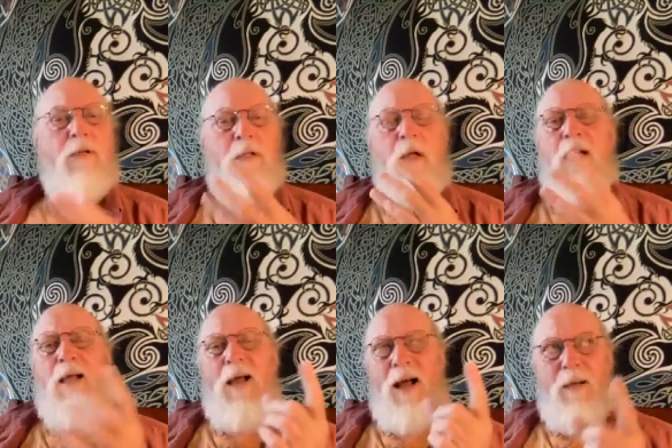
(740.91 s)
And
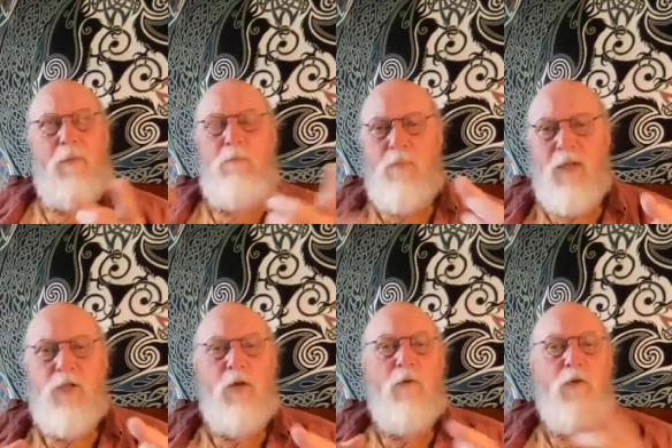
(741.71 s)
I've been
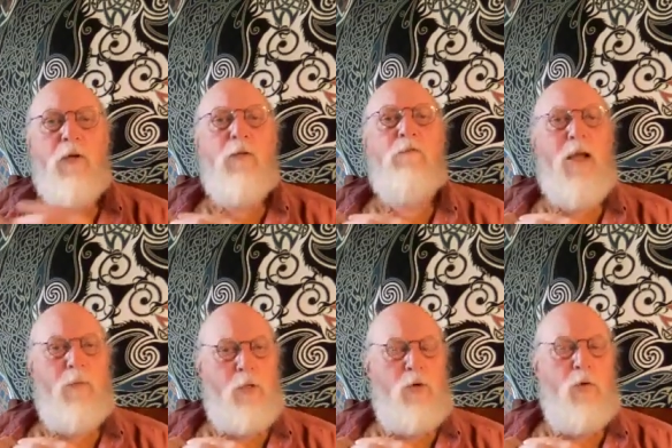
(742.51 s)
busy over here in the
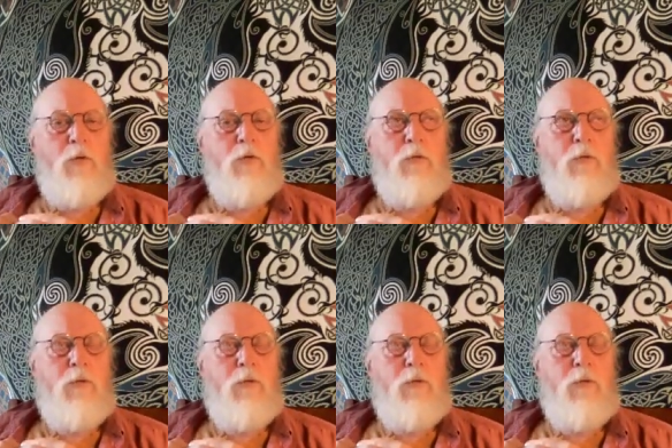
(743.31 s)
family courts,